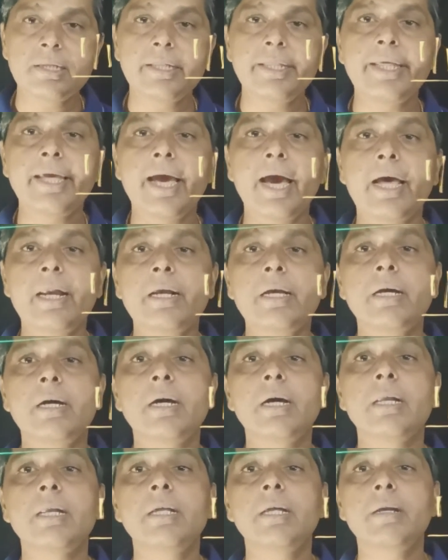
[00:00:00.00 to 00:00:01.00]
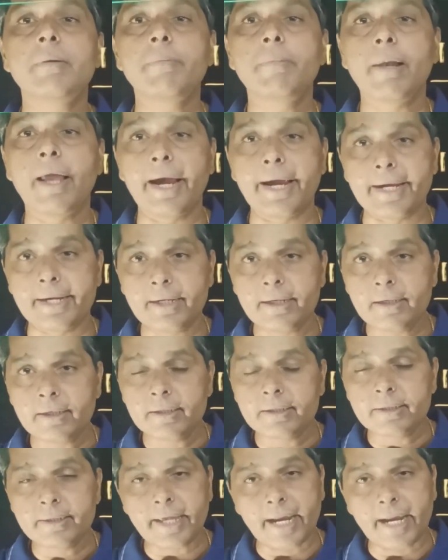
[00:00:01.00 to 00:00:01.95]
they are color blind.